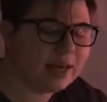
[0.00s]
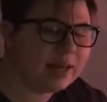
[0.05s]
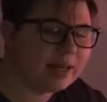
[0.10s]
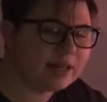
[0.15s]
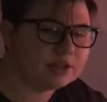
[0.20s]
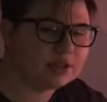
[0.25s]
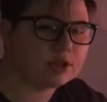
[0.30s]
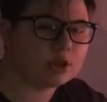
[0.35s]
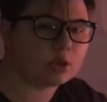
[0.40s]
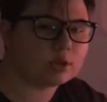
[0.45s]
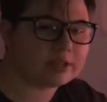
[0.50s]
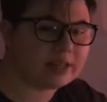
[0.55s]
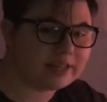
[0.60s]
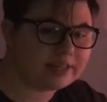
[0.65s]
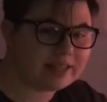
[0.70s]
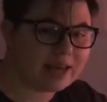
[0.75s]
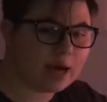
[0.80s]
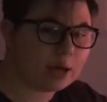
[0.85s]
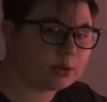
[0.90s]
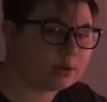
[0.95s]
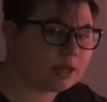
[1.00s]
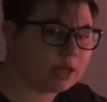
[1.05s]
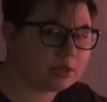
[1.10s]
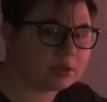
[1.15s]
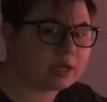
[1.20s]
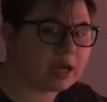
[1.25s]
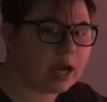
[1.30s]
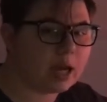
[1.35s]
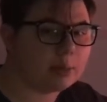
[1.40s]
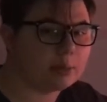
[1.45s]
It shows a countdown
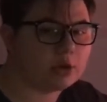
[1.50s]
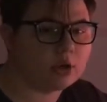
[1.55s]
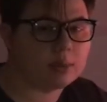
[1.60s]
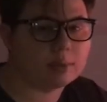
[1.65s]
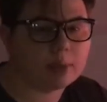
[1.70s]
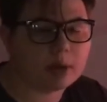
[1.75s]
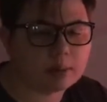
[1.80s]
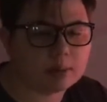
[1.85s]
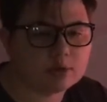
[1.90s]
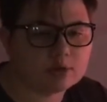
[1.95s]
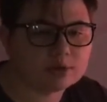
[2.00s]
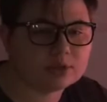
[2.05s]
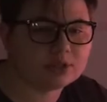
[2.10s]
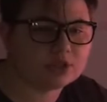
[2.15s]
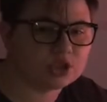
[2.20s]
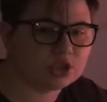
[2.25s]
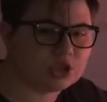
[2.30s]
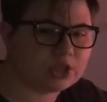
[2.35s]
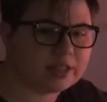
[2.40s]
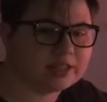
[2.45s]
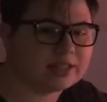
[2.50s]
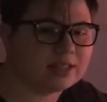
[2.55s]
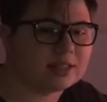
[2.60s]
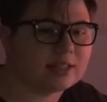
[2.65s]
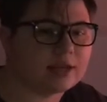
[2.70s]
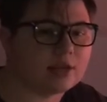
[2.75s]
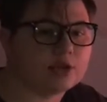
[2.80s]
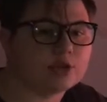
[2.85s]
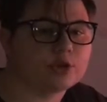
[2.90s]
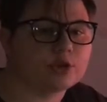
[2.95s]
timer and bubbles, suggesting
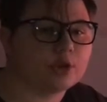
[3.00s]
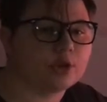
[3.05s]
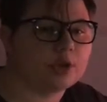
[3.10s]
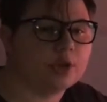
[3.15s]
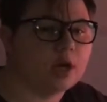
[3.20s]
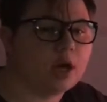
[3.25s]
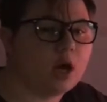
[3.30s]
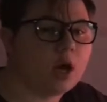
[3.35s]
that you should